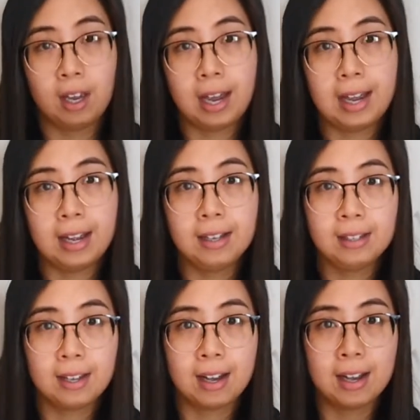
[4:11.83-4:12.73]
And
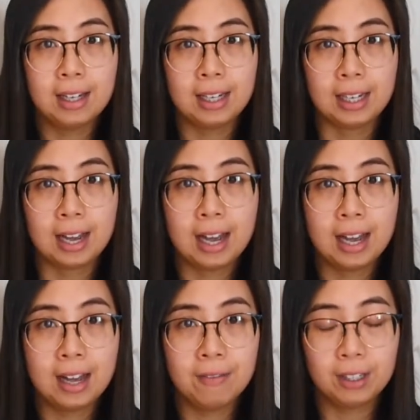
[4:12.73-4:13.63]
I need
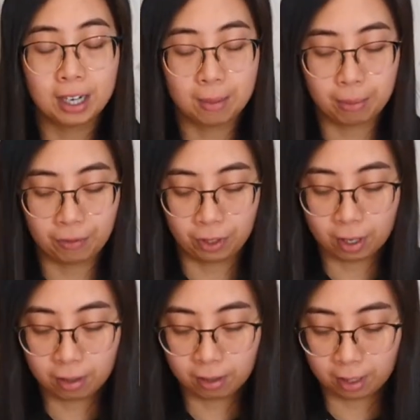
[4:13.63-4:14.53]
1/2 cup of
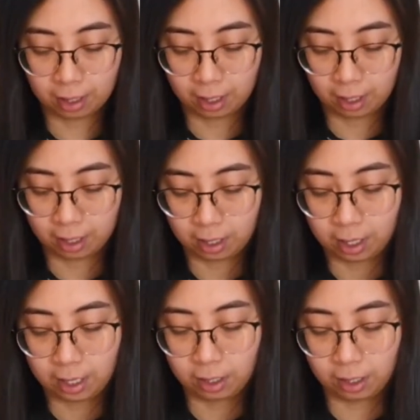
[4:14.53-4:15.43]
salt.
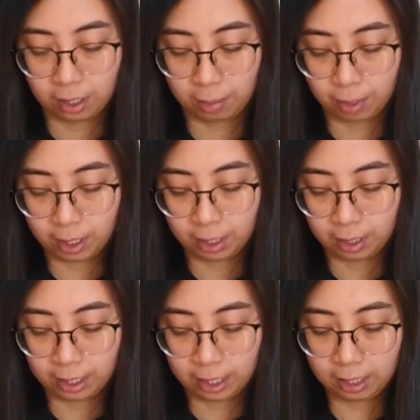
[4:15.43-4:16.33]
Just sprinkle it
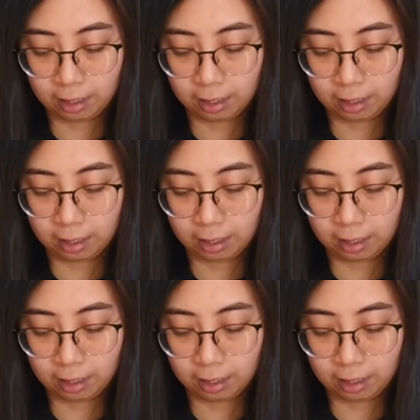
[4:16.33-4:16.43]
in.